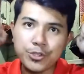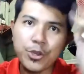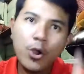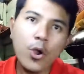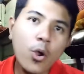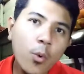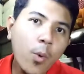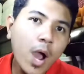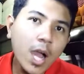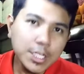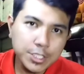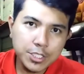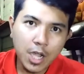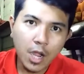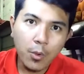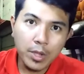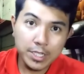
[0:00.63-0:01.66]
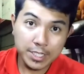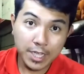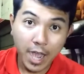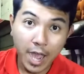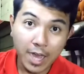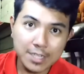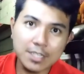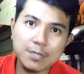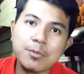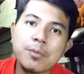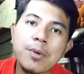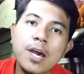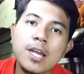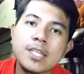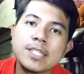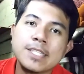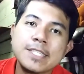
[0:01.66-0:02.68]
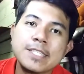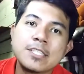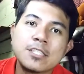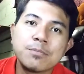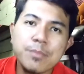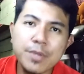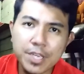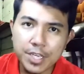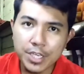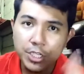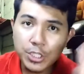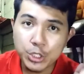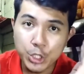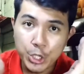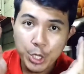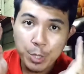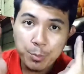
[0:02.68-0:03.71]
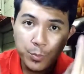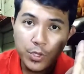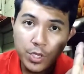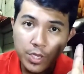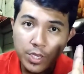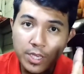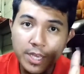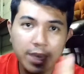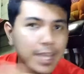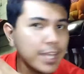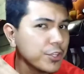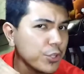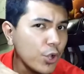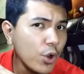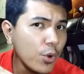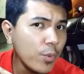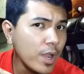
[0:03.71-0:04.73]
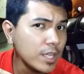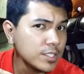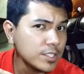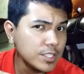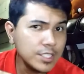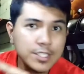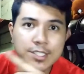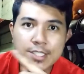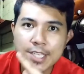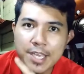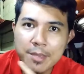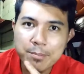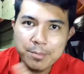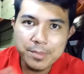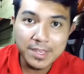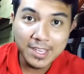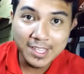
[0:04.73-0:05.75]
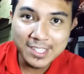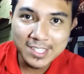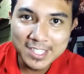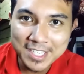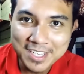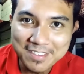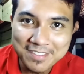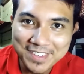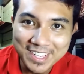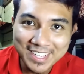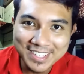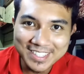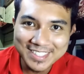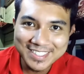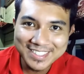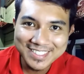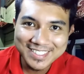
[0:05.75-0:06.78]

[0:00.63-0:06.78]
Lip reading: Yo, what's going on, everybody? It's me, JP, and you're watching JP TV.